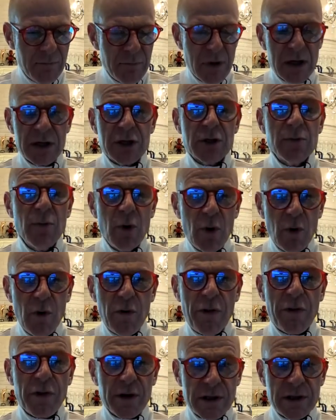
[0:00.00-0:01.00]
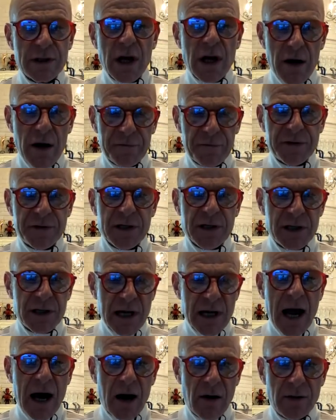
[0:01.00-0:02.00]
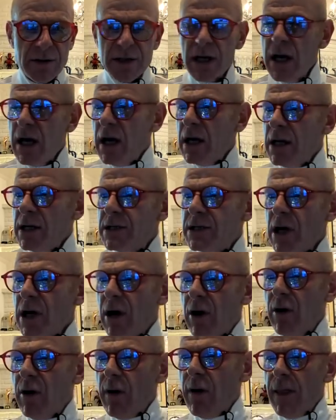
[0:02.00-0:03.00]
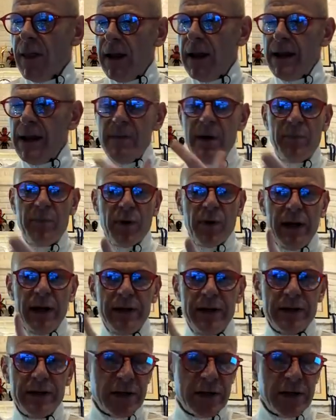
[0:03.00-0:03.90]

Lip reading: smooth, soft sounds. So let me play the